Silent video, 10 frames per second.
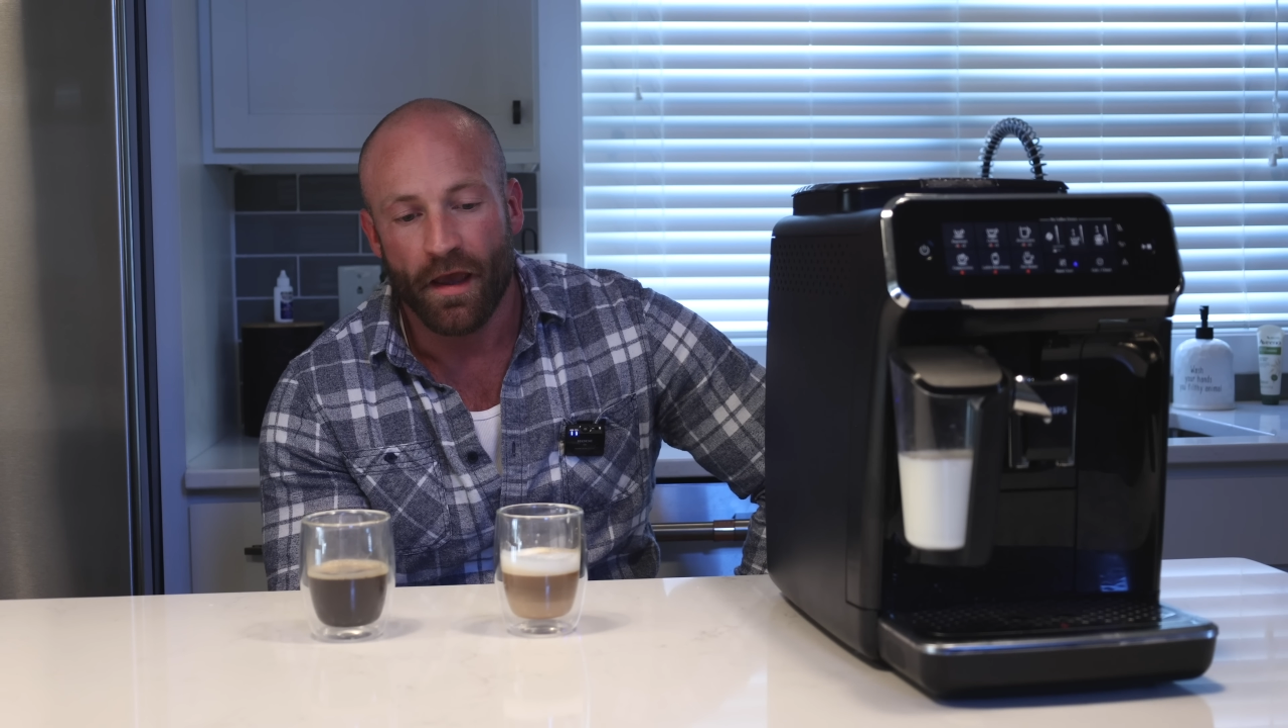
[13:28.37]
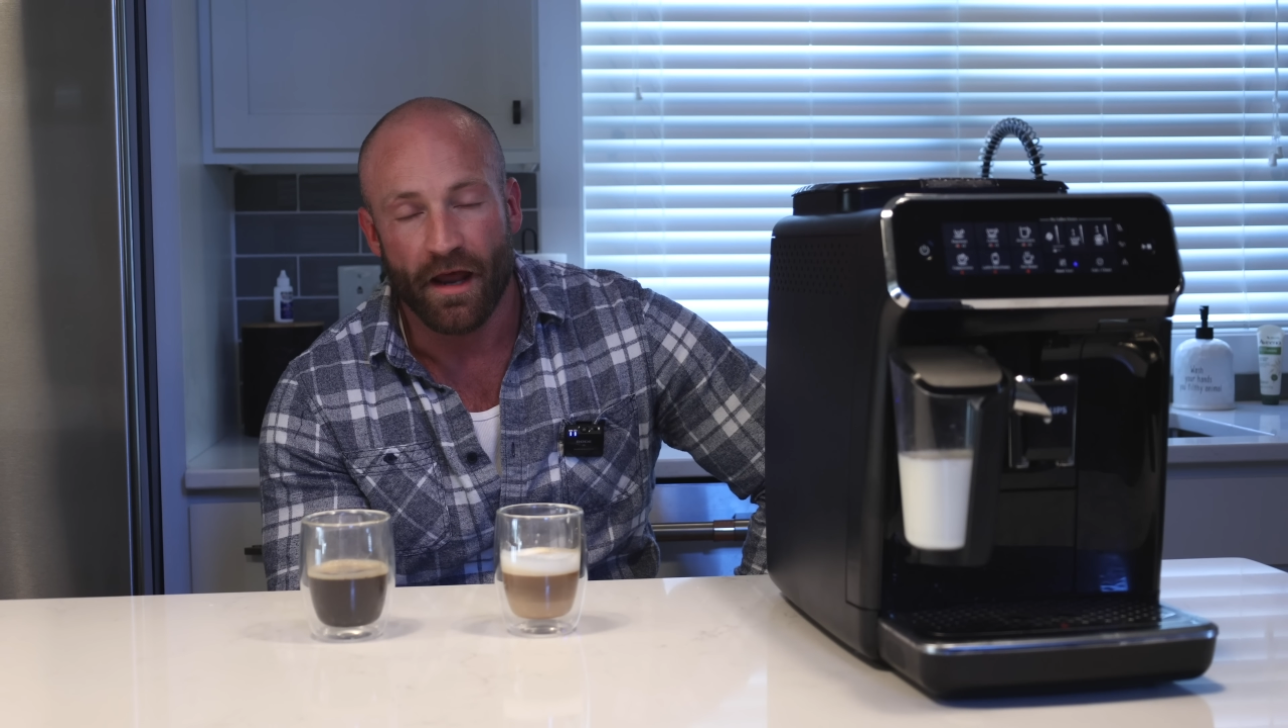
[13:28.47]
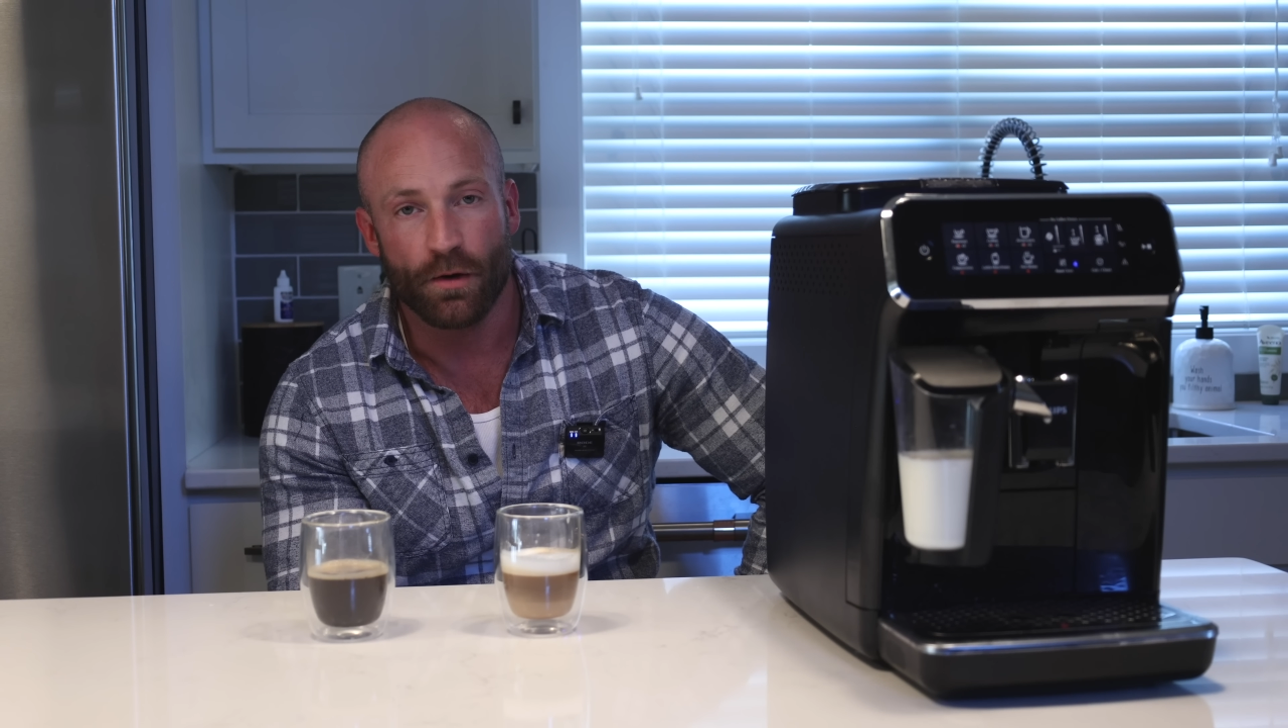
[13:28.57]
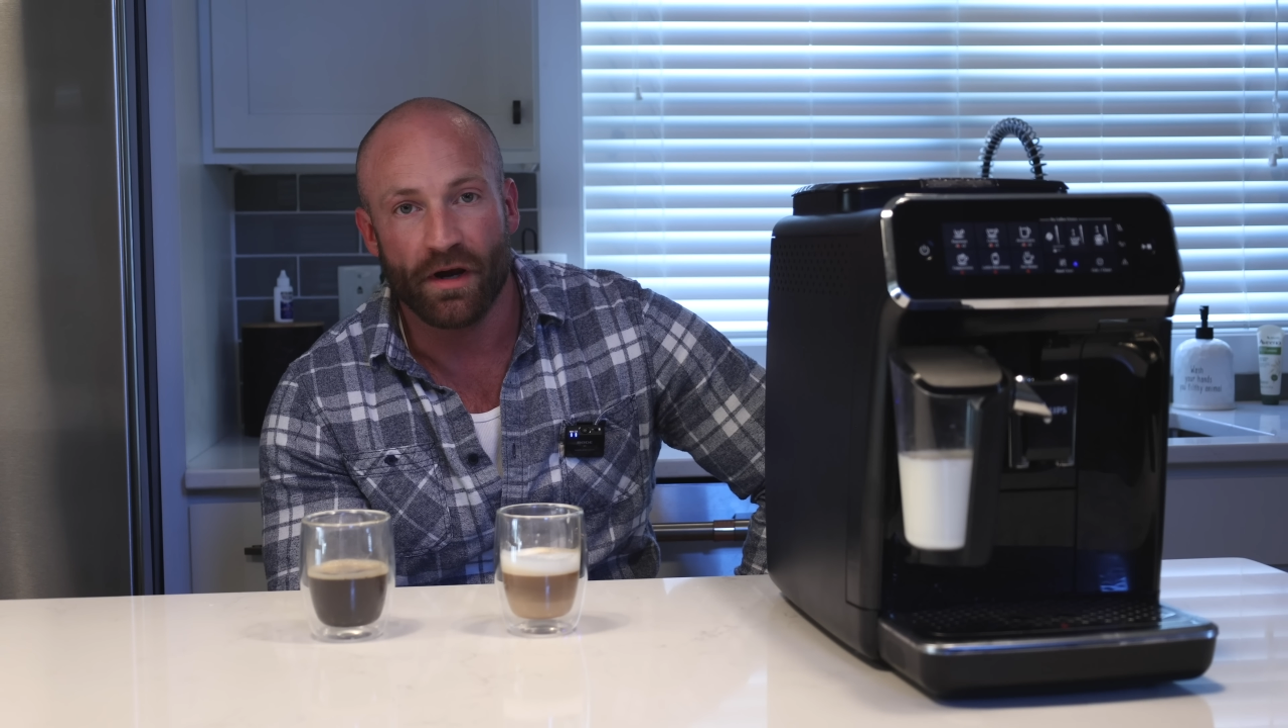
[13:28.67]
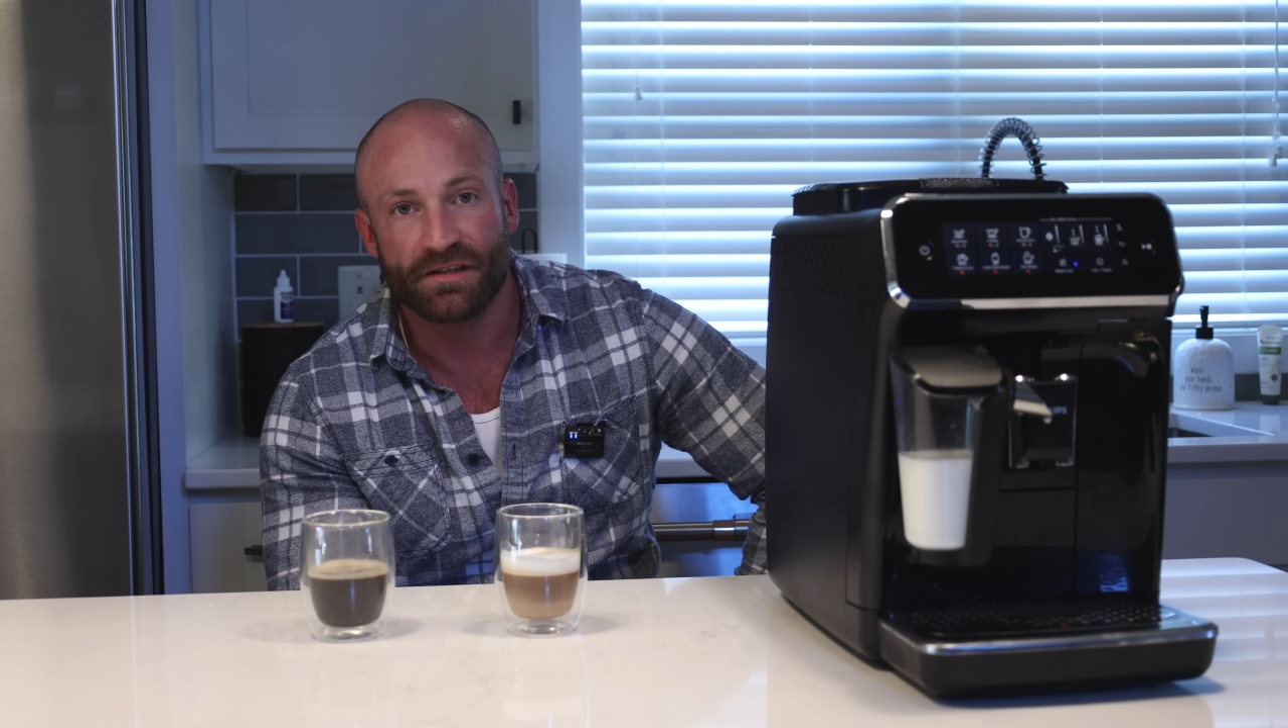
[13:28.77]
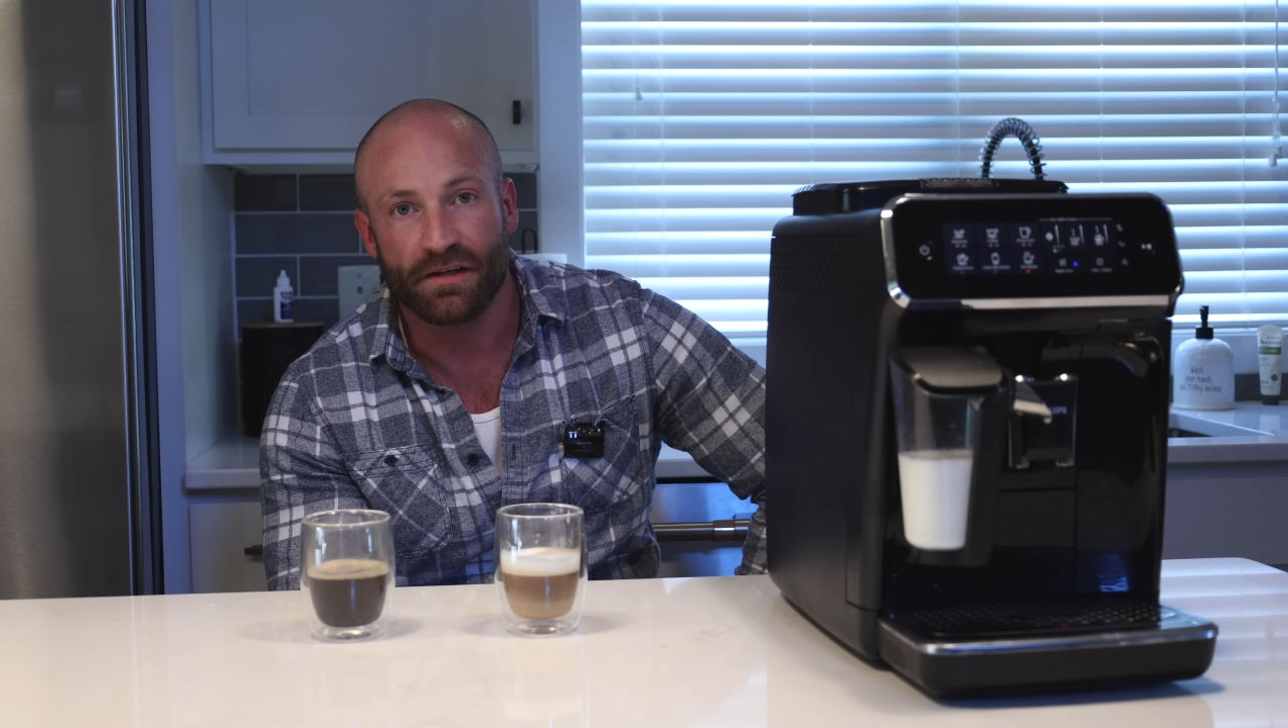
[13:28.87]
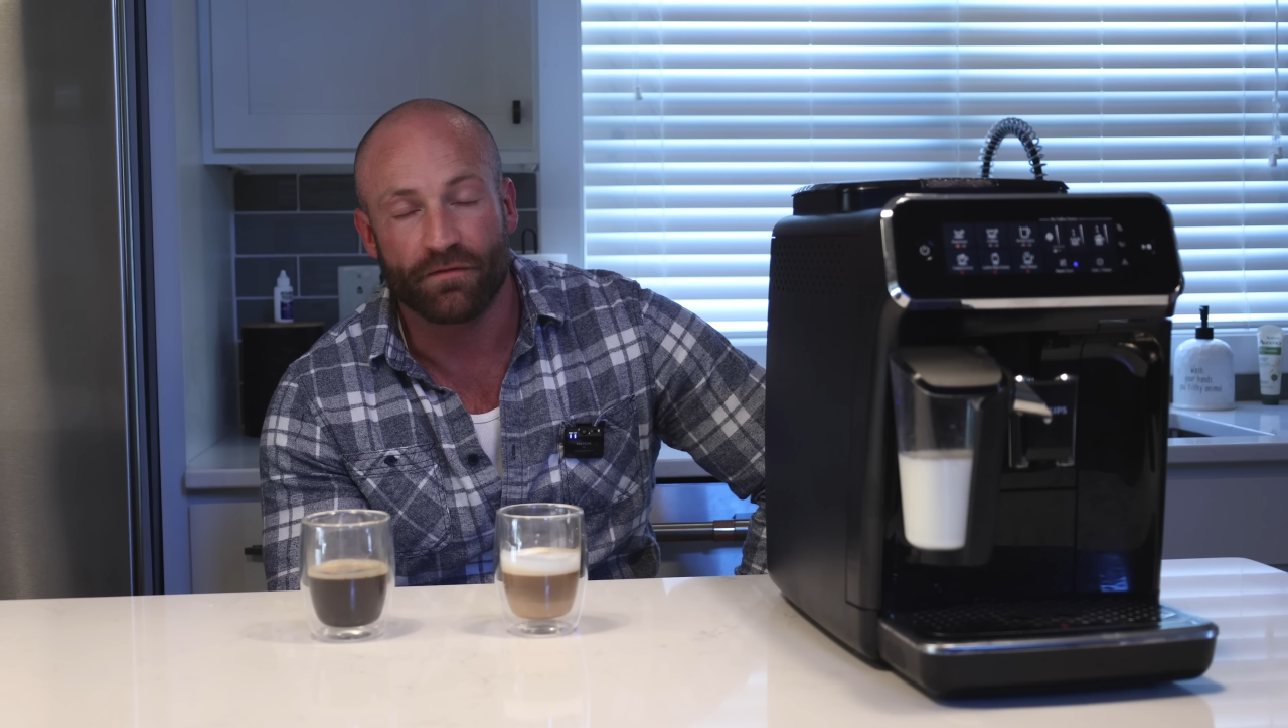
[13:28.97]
anyways,